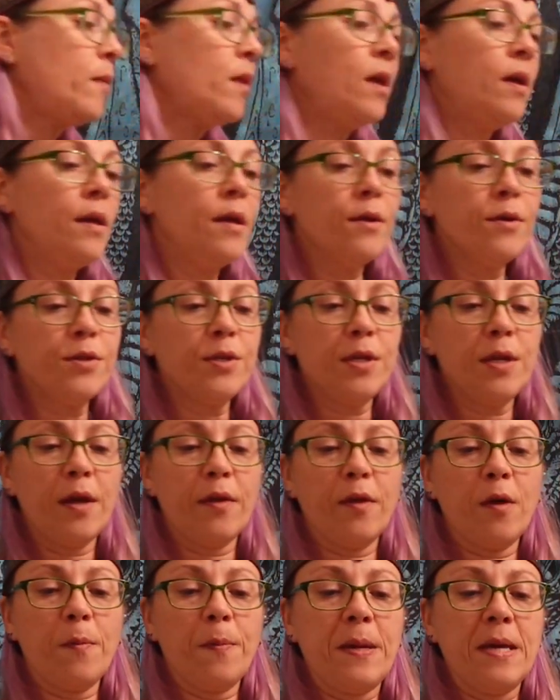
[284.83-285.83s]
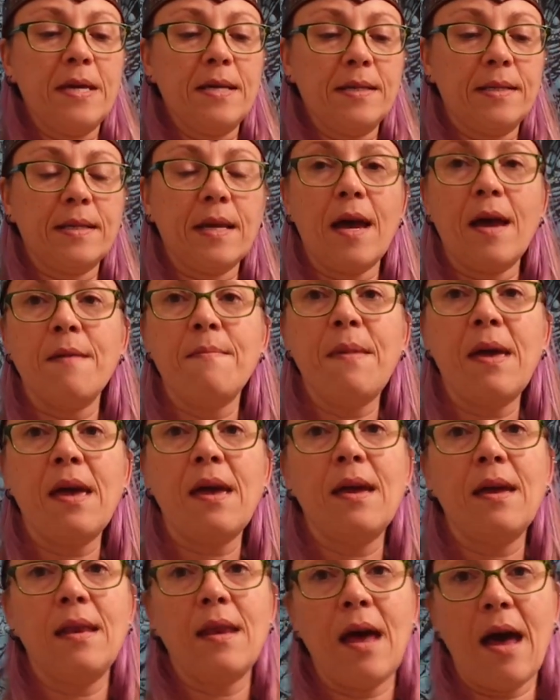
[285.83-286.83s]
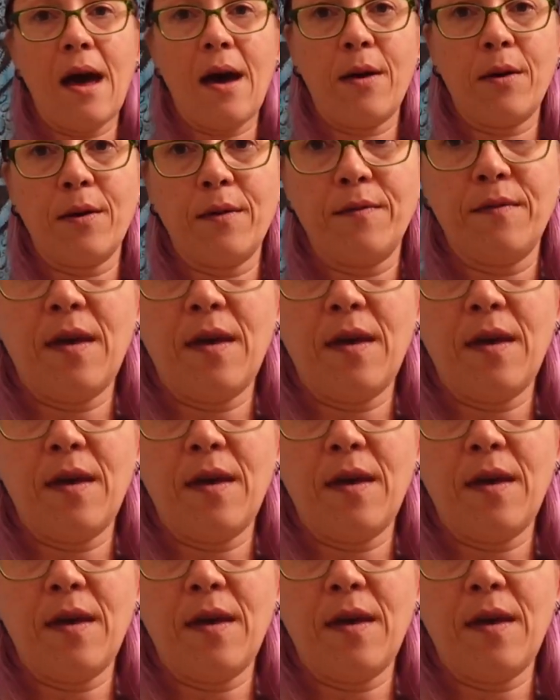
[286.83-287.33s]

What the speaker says: here's another piece I made out of